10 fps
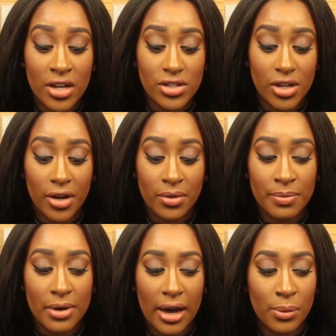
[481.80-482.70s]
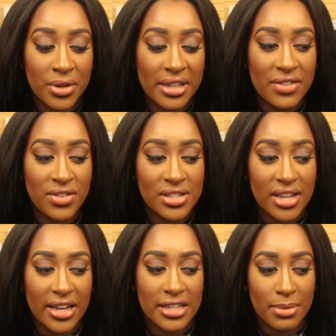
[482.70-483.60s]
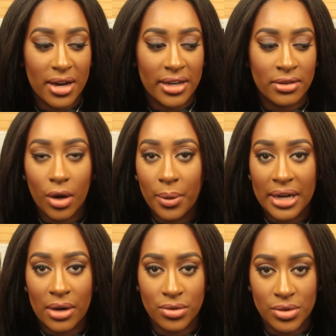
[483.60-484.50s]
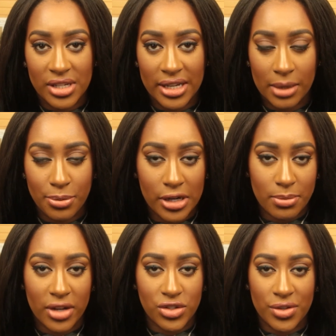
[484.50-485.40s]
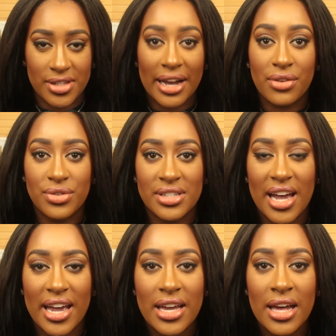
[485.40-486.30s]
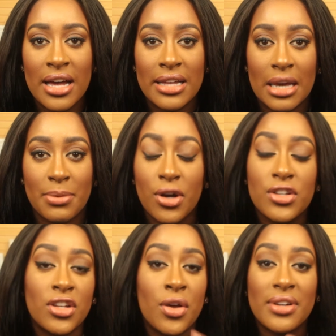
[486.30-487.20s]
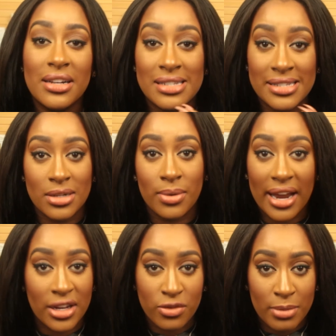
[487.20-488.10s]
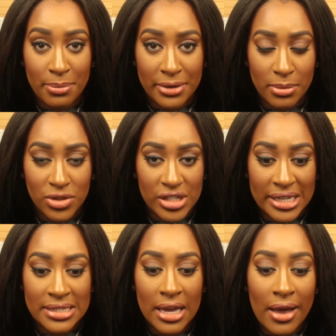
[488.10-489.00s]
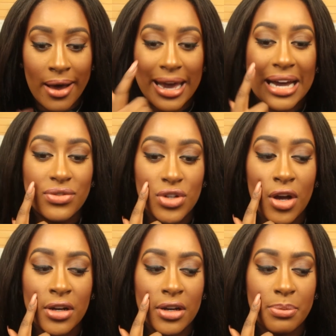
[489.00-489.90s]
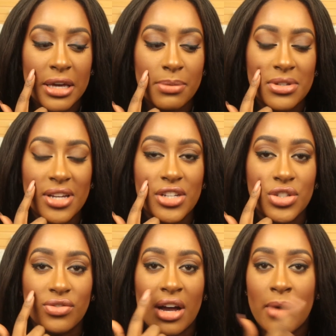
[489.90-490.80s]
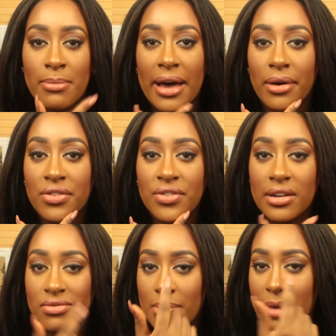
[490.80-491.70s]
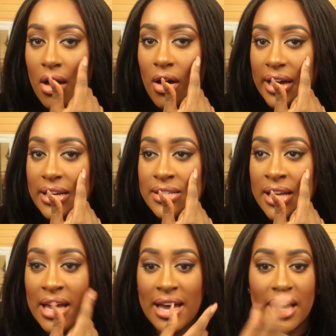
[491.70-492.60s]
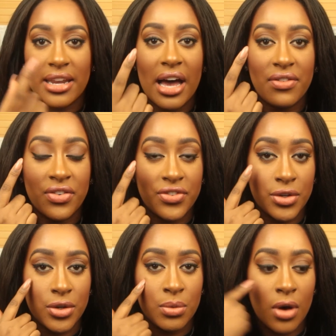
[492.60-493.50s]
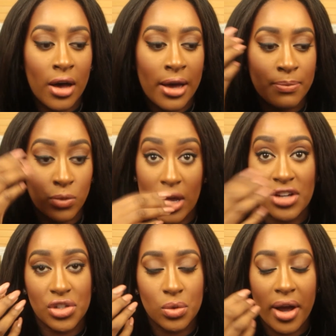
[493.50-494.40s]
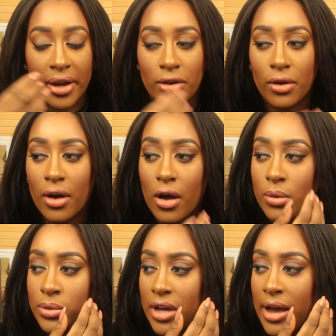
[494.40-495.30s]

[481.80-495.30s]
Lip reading: So I wouldn't even say it's my going out routine. I pretty much use it every day. Now because I don't conceal any of my blemishes, I have darker pigmentation around my mouth and around my eyes. And I have a few, actually quite a lot, old